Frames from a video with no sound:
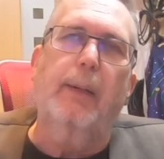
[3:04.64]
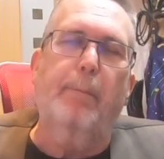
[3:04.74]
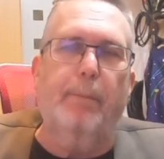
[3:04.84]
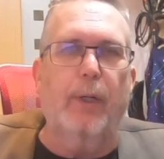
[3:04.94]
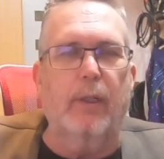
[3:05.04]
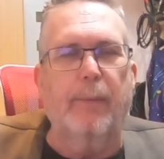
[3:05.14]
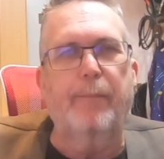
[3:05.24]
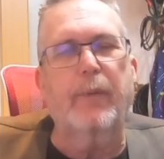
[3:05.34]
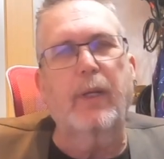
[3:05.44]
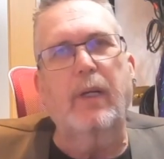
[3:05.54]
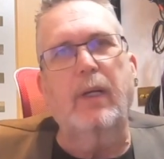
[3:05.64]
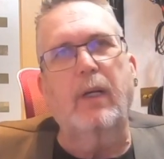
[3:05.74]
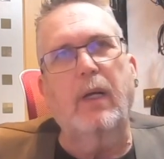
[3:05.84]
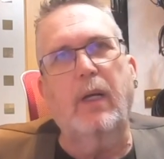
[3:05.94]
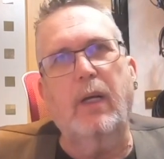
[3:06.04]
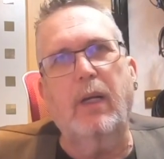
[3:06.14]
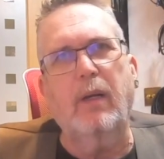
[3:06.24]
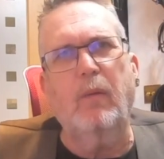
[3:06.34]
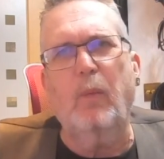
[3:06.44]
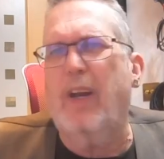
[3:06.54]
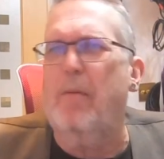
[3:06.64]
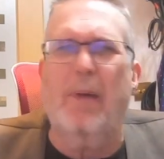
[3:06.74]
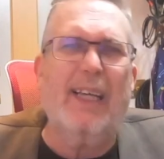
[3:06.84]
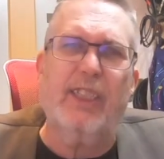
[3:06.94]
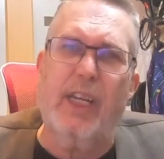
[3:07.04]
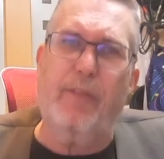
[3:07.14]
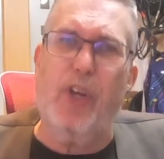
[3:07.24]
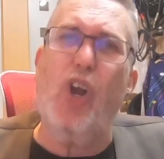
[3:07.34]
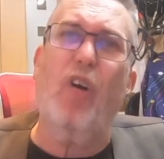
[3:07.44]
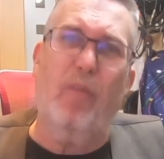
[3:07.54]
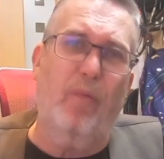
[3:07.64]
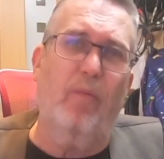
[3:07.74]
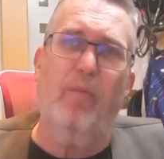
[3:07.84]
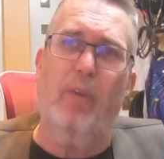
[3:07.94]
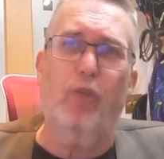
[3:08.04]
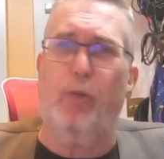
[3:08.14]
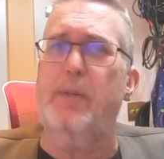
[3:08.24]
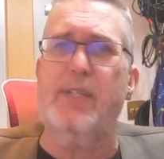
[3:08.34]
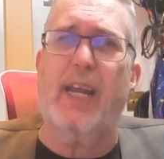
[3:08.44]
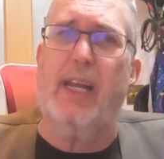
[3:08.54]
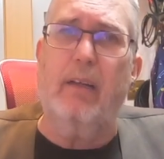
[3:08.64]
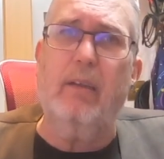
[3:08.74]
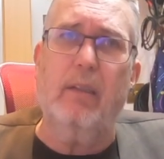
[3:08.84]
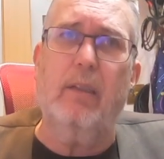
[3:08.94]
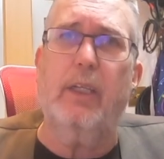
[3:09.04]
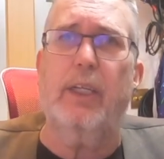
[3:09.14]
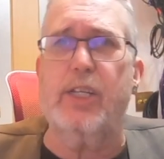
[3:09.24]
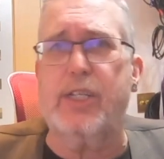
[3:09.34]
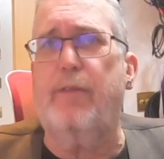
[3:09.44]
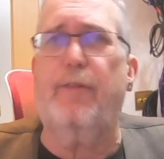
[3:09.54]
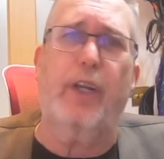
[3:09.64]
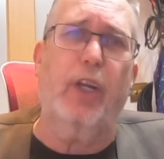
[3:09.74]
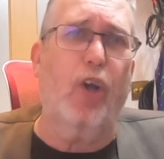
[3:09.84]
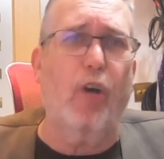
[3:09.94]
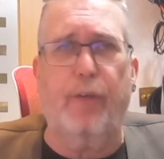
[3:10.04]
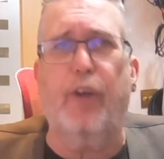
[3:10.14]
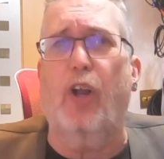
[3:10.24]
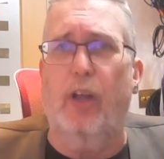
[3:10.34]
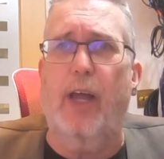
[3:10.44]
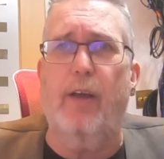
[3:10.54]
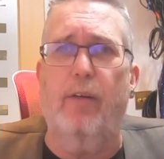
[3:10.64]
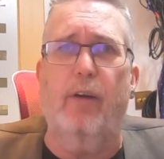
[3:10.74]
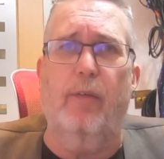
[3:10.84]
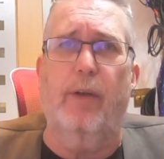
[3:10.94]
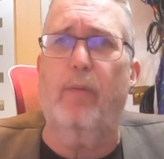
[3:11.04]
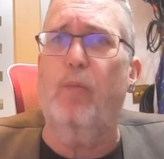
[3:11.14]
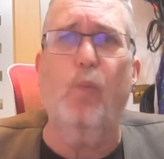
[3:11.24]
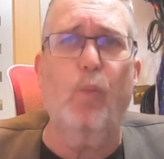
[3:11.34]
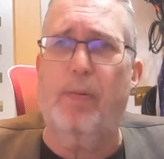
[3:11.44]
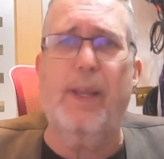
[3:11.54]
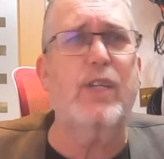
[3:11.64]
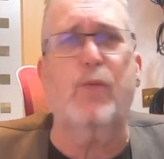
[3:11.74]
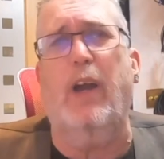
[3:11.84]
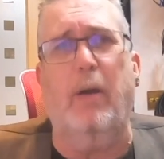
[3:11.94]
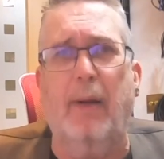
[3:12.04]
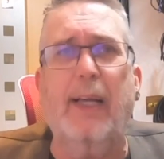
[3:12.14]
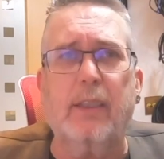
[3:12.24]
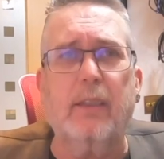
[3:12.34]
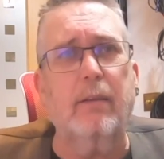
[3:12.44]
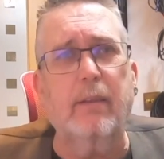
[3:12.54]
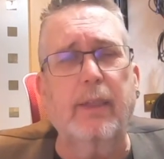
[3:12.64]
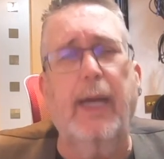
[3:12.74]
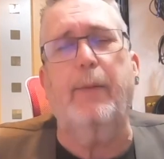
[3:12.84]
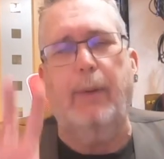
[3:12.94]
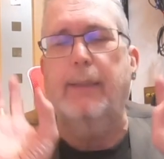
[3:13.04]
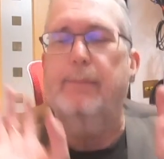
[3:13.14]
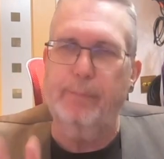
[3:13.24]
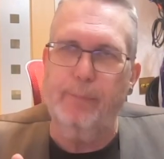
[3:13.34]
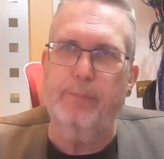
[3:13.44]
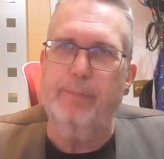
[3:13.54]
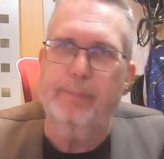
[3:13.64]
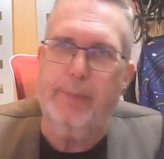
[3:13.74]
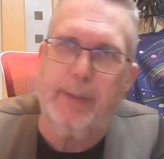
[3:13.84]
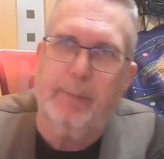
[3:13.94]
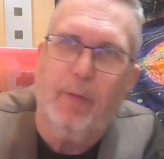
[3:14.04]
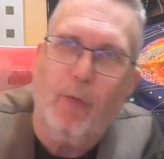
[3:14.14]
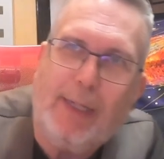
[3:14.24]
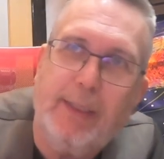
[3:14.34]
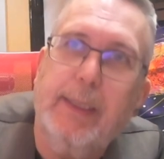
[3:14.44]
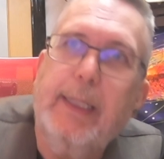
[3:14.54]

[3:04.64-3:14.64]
but wear a mask. If you're not 100% and you're sniffing and coughing all over it, please wear a mask. Anyway, that's a bit of a rant.